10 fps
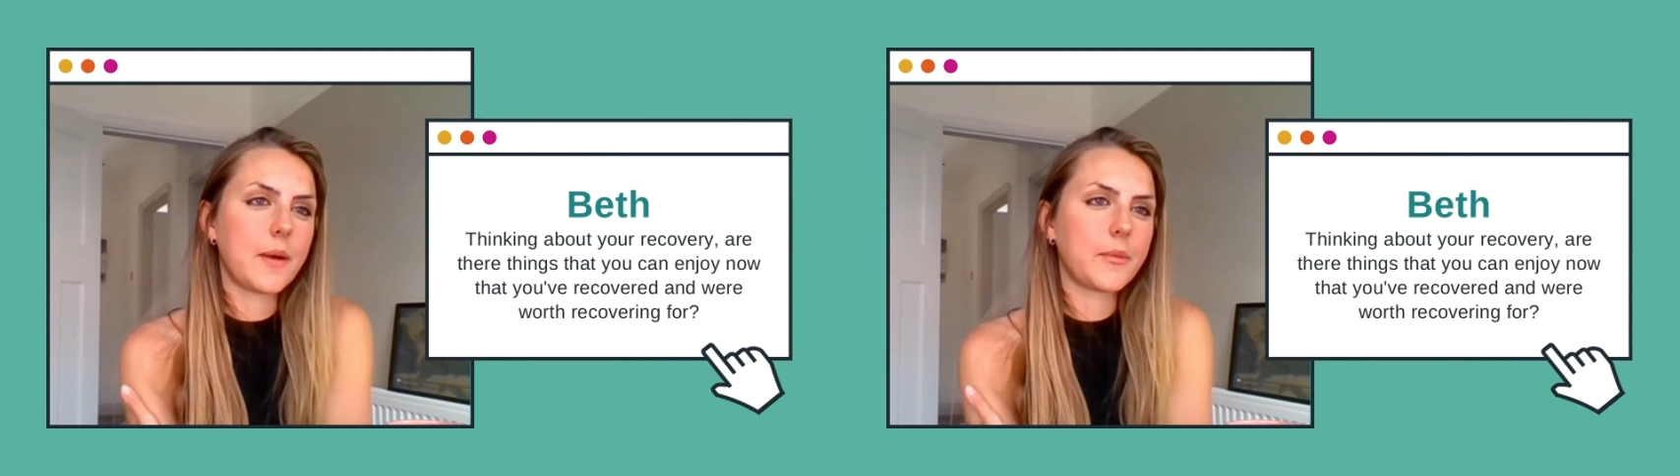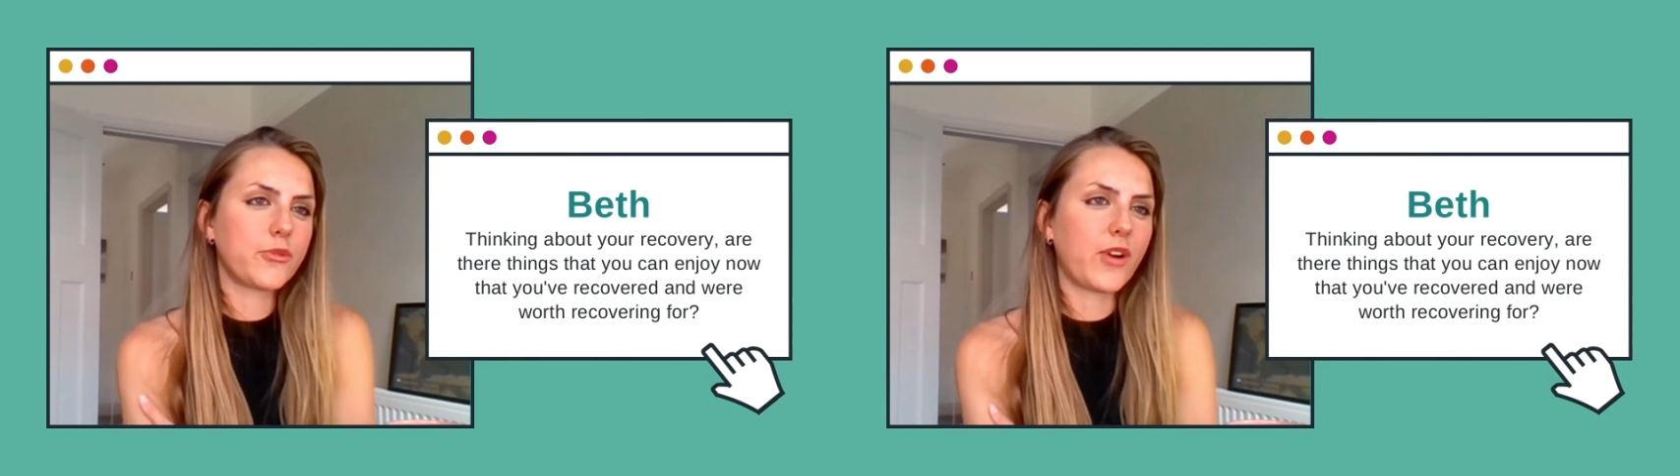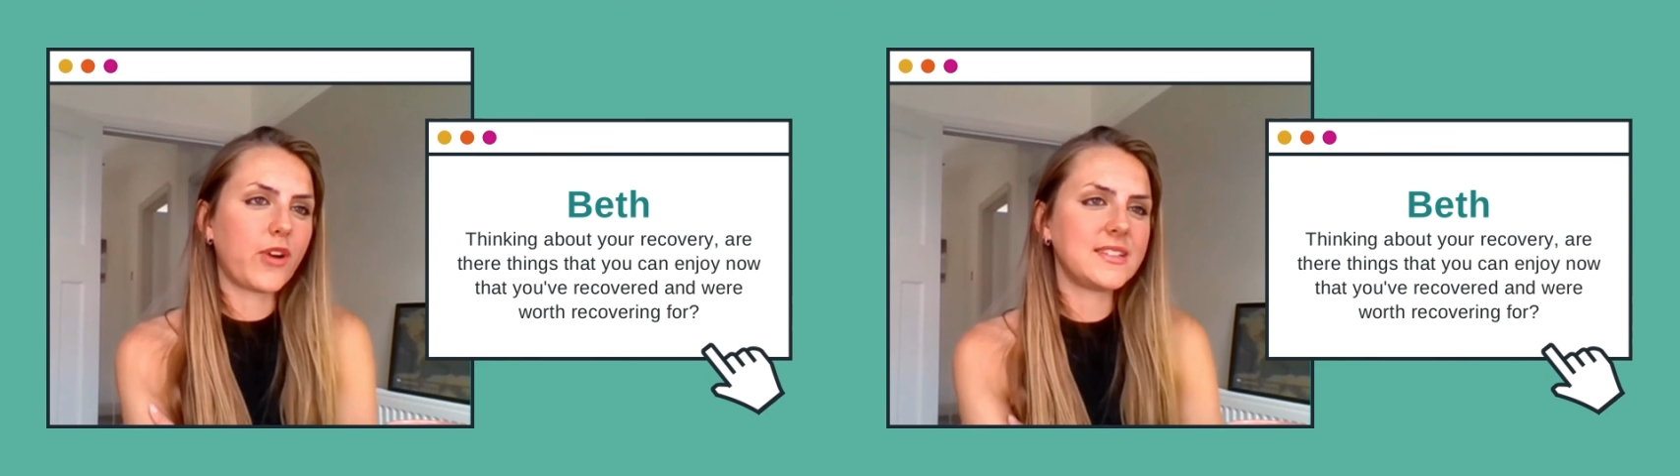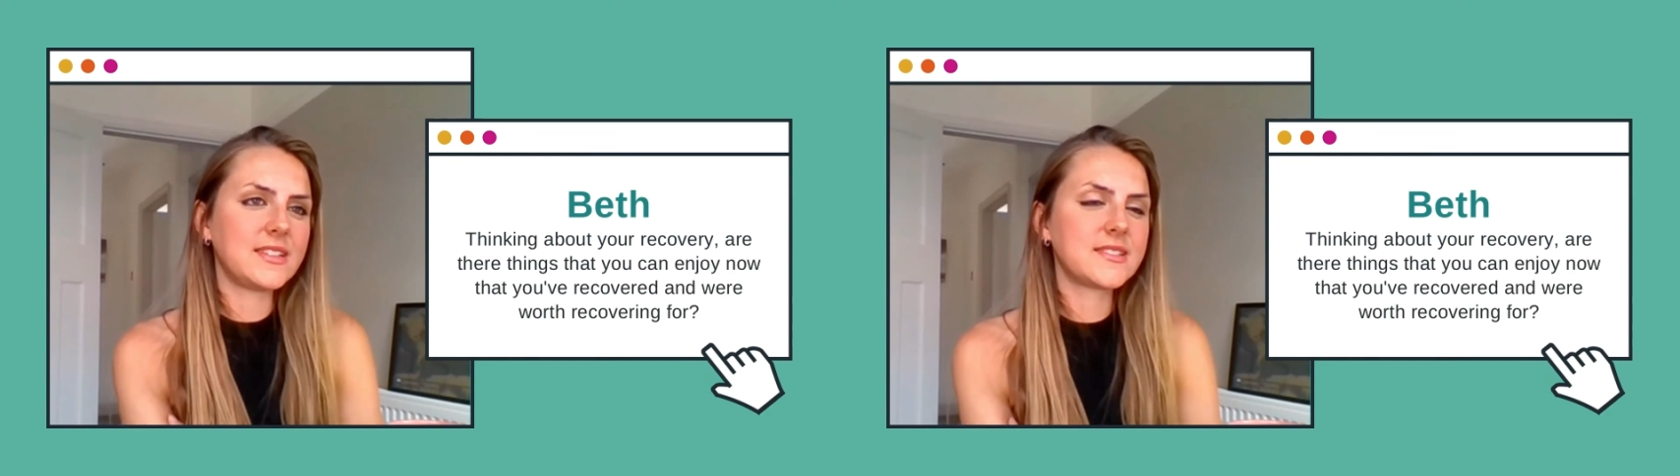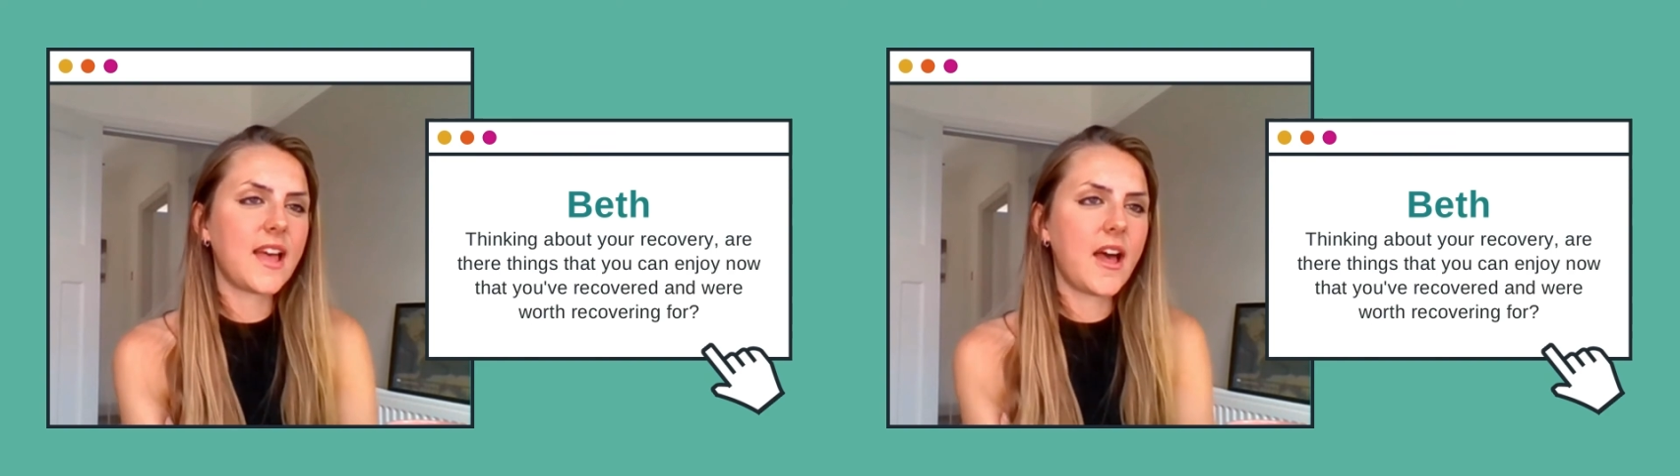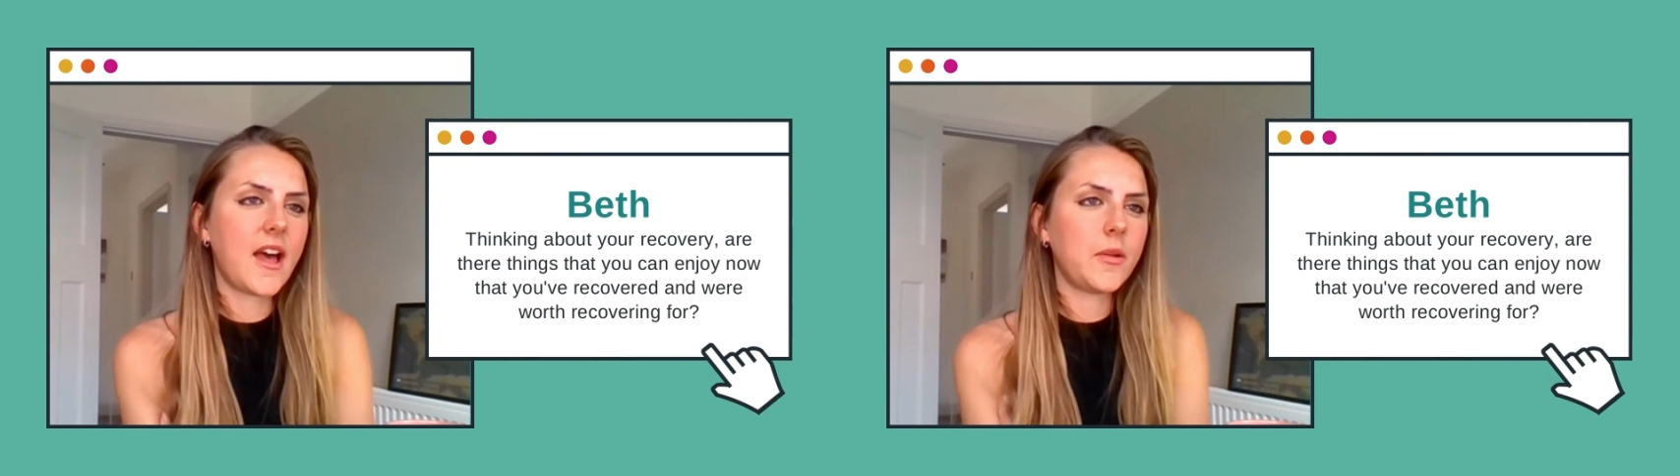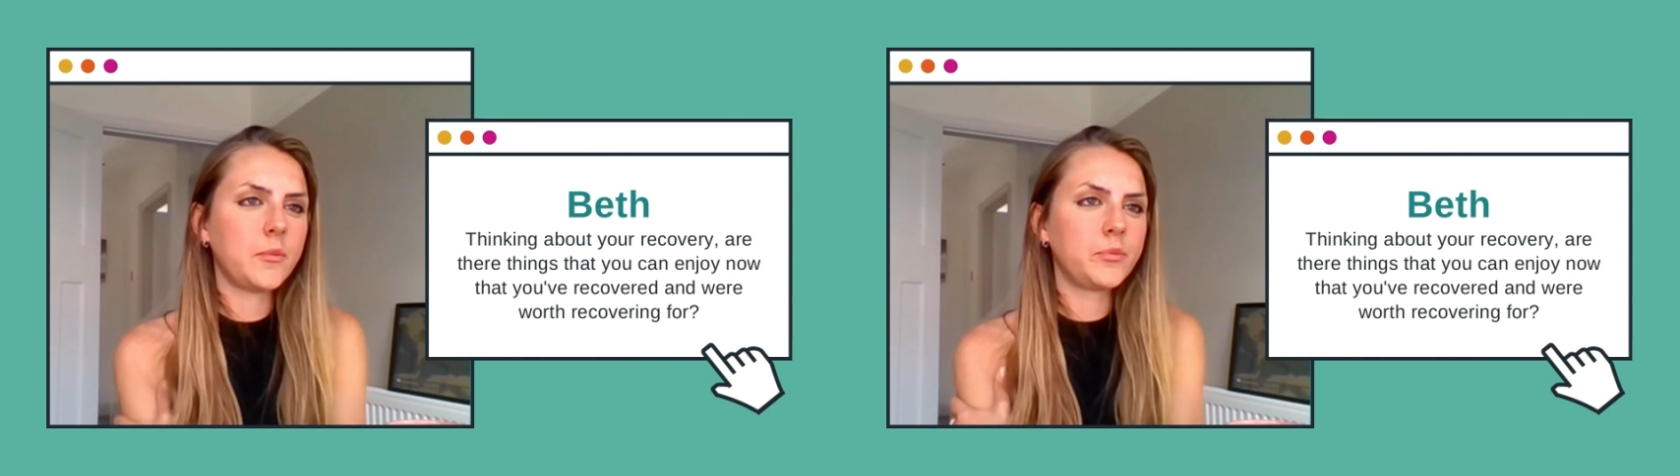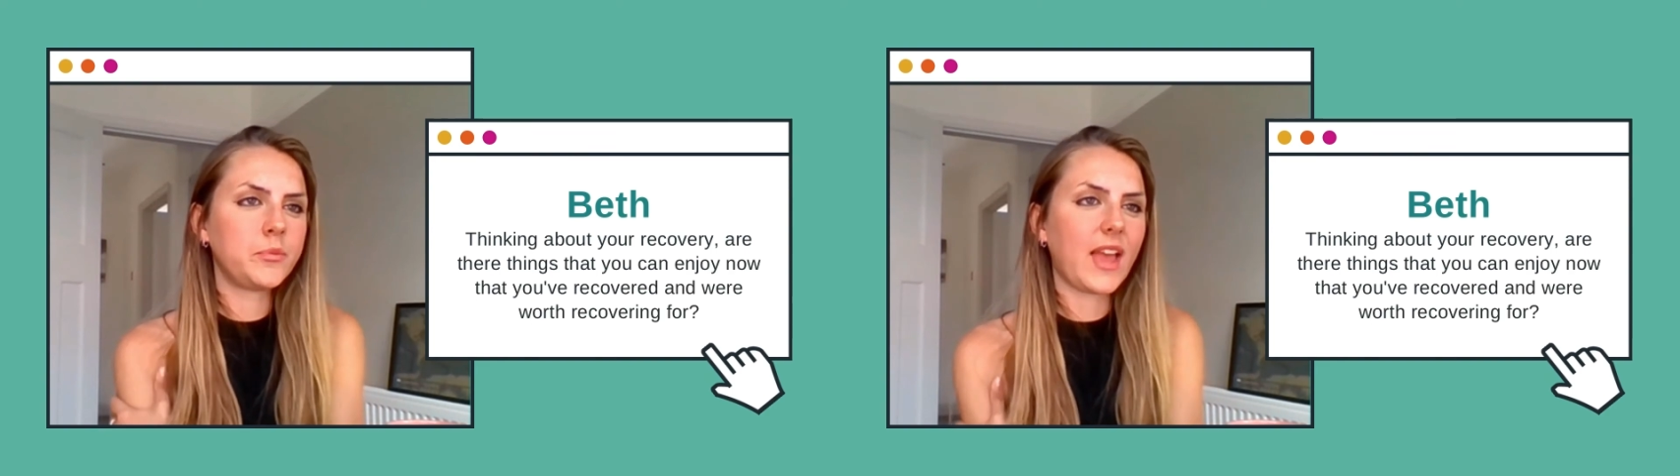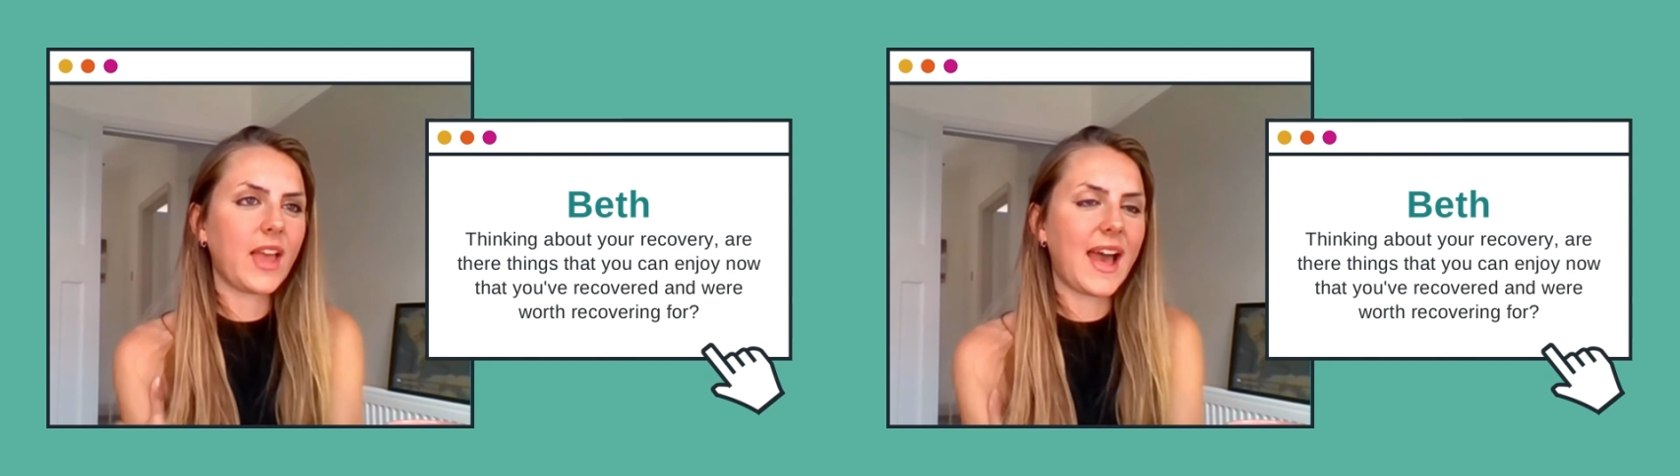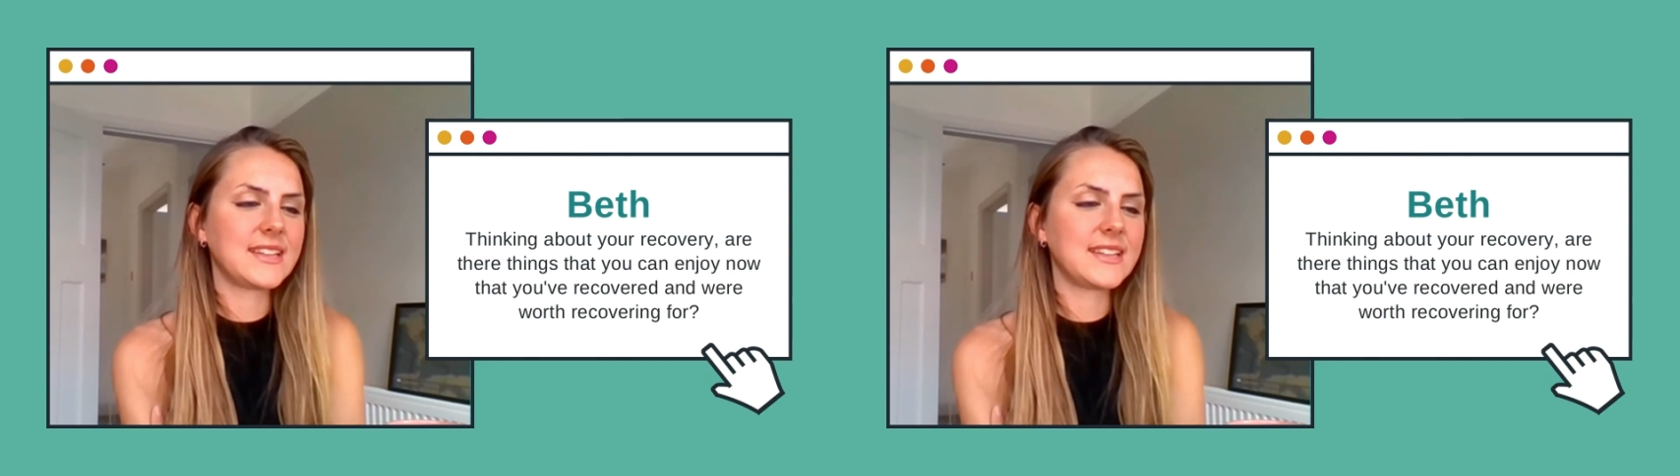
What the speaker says: time with friends, and